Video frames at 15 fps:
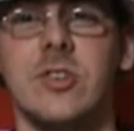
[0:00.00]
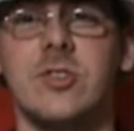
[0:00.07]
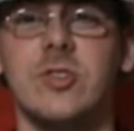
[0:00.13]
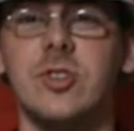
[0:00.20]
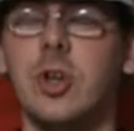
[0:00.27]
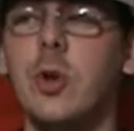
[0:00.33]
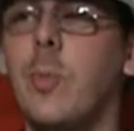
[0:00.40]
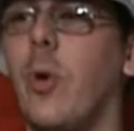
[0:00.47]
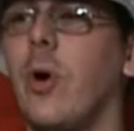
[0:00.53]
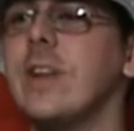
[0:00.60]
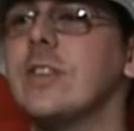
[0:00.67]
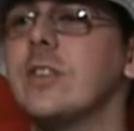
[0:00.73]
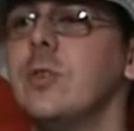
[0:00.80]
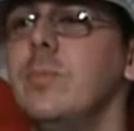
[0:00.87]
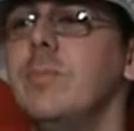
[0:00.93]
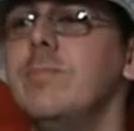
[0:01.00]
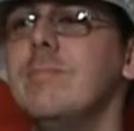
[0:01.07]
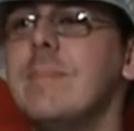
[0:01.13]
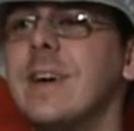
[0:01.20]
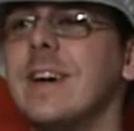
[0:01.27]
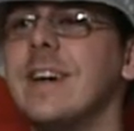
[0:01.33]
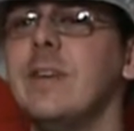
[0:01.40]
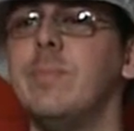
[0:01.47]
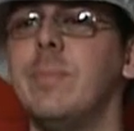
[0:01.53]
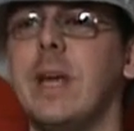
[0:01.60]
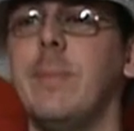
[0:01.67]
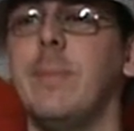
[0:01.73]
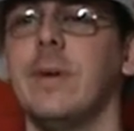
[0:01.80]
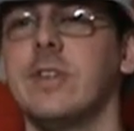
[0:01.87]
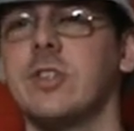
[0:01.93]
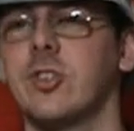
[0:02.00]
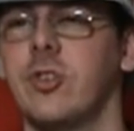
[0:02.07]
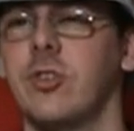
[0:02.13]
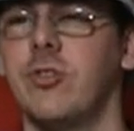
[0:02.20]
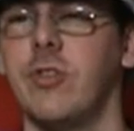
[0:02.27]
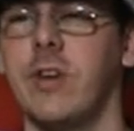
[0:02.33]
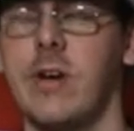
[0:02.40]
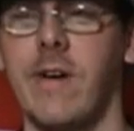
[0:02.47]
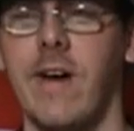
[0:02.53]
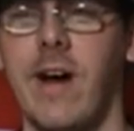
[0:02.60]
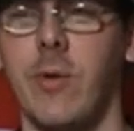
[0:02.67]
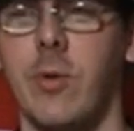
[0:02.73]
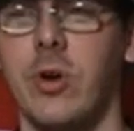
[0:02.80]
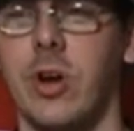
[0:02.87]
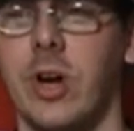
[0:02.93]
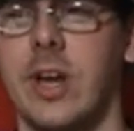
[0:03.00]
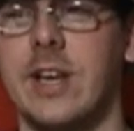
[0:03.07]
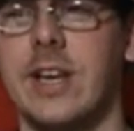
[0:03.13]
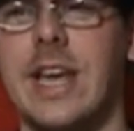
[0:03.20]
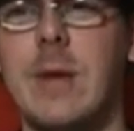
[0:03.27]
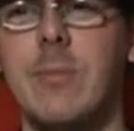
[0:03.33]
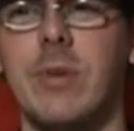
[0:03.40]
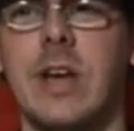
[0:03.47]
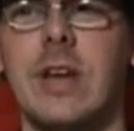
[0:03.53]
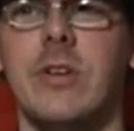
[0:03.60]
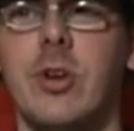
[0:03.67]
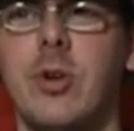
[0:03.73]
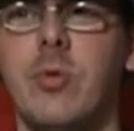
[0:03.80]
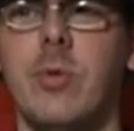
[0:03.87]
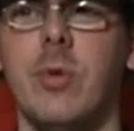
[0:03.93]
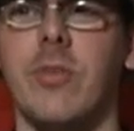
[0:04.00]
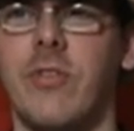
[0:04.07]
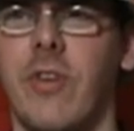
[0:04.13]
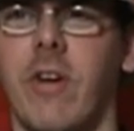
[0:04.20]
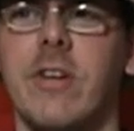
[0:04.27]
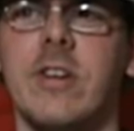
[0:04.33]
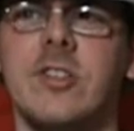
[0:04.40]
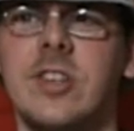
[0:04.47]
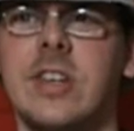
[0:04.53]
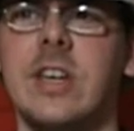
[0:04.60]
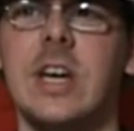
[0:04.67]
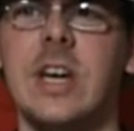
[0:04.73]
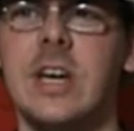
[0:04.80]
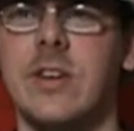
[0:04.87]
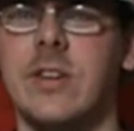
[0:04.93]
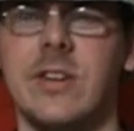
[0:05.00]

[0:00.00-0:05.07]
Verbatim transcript: There's 2.2 million people in this country who are out of work, and you keep bringing new foreigners in.